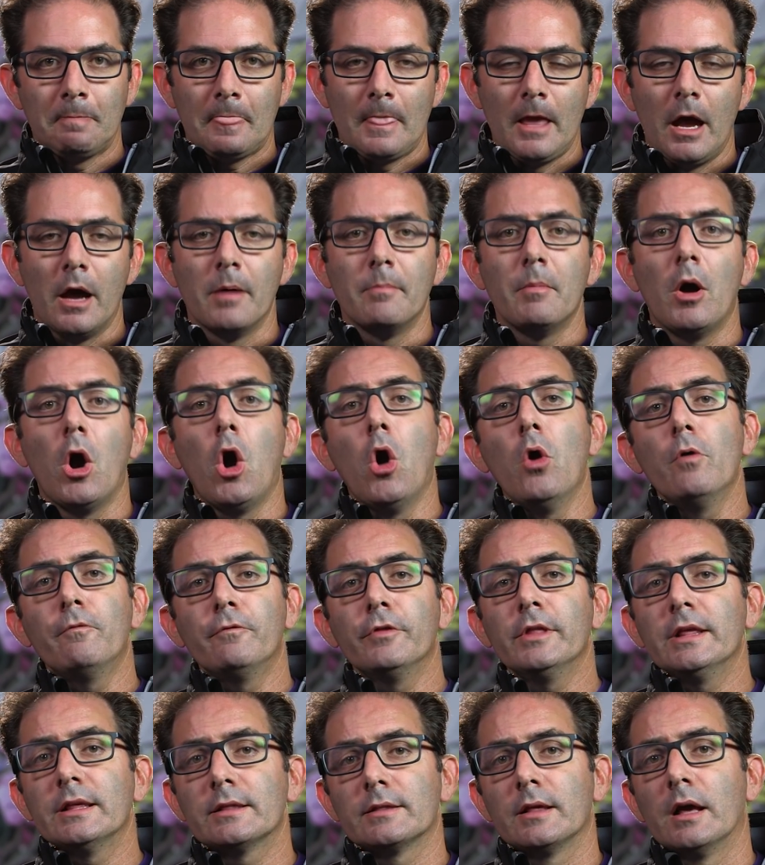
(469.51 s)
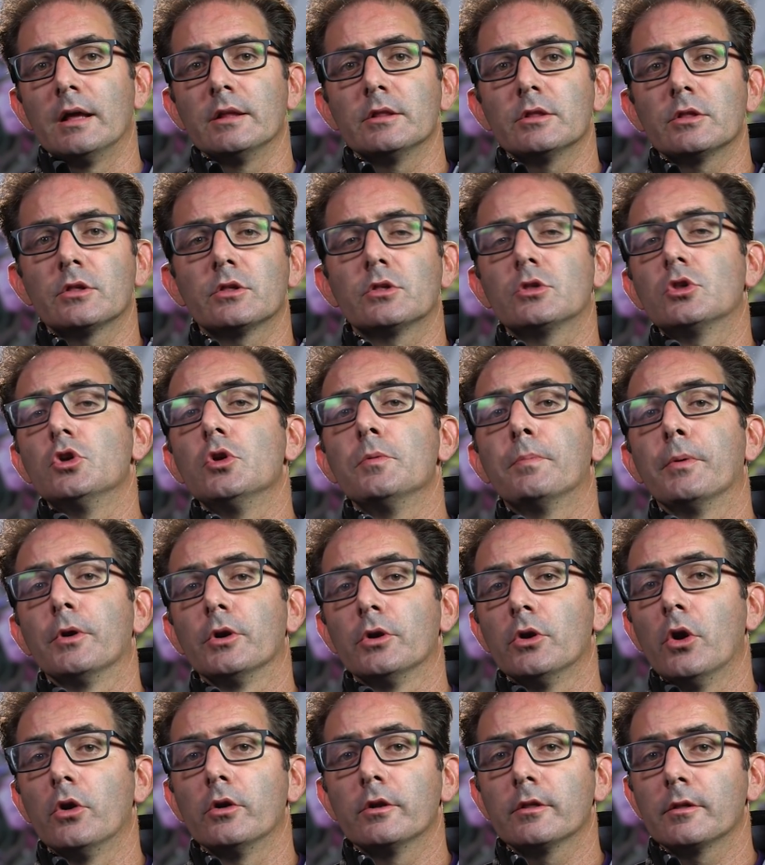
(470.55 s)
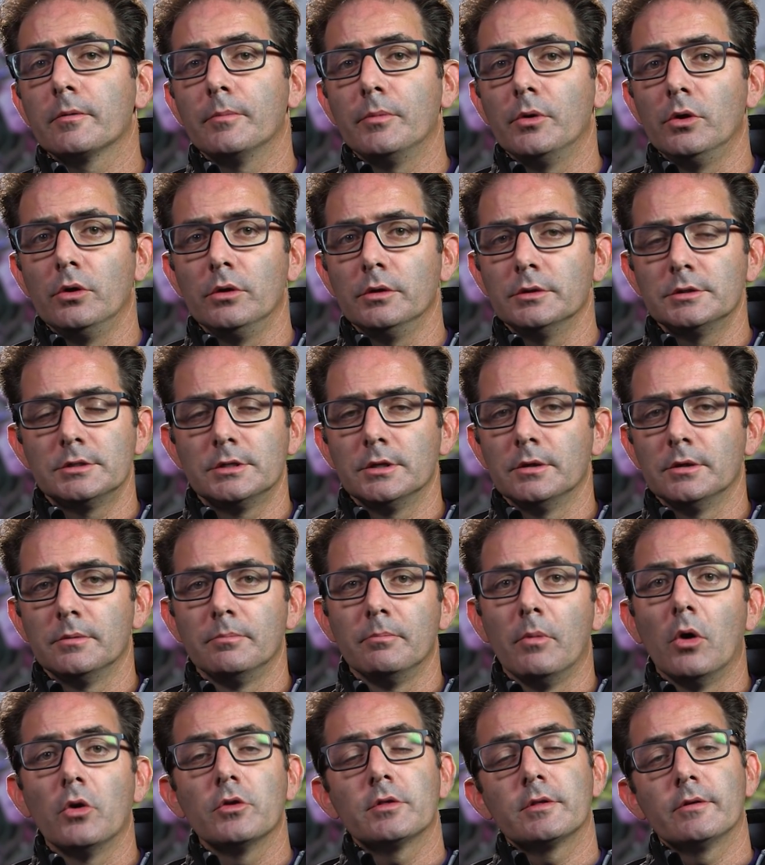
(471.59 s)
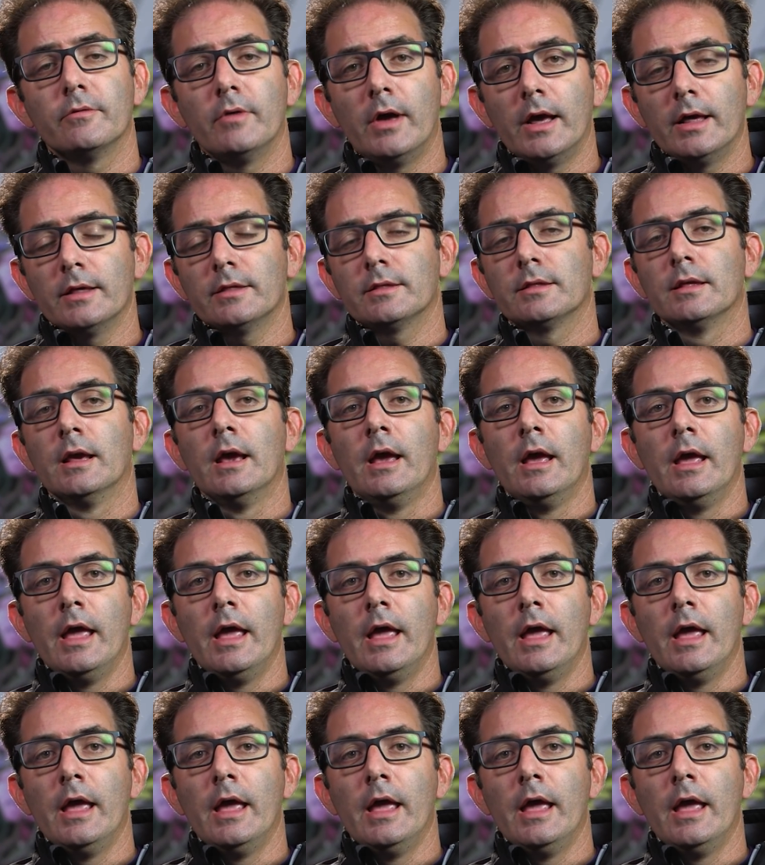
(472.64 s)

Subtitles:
Hopefully it's not super noticeable to most of us,